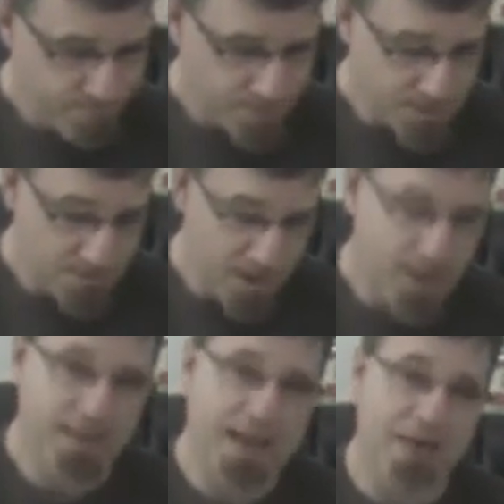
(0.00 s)
That's about
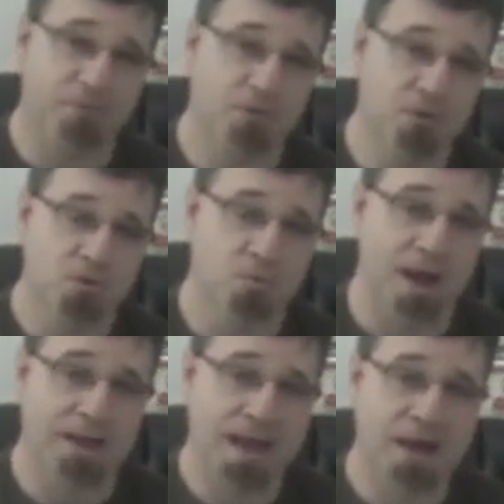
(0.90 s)
all I got for news
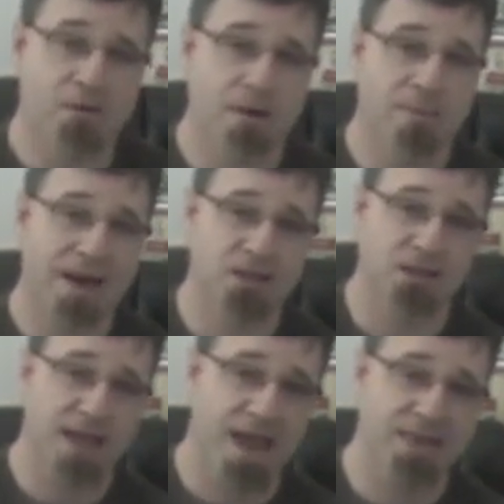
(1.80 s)
right now. I'm
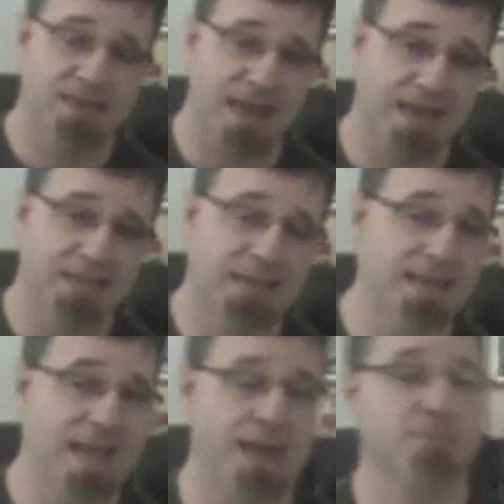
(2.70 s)
actually headed to
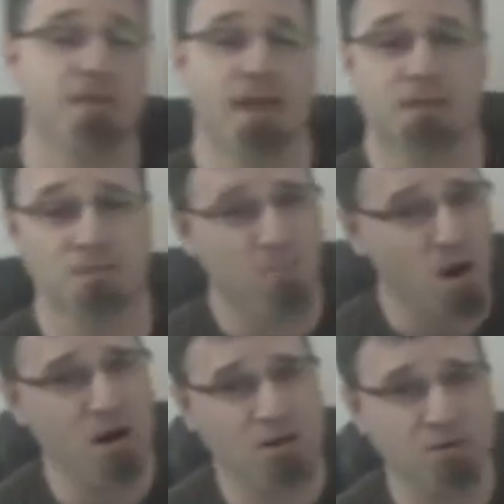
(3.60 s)
ACD Games Day
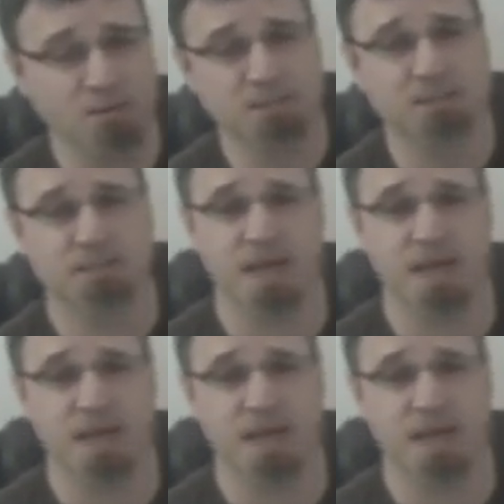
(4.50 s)
tomorrow at 6